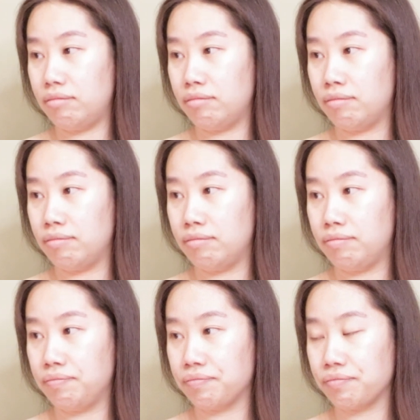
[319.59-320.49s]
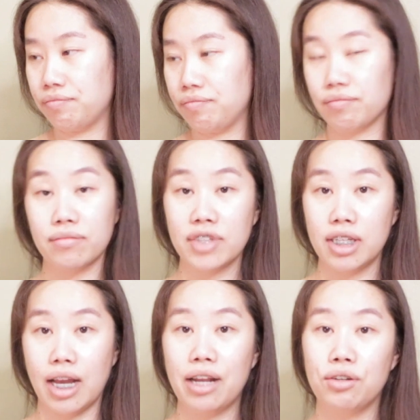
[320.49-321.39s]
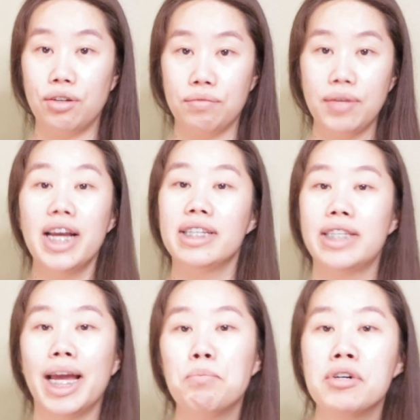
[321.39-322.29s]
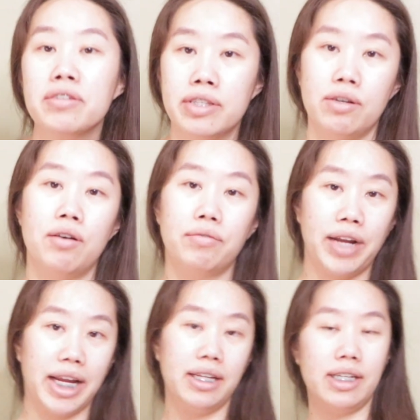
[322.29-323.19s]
I don't know, a sad moan song, right?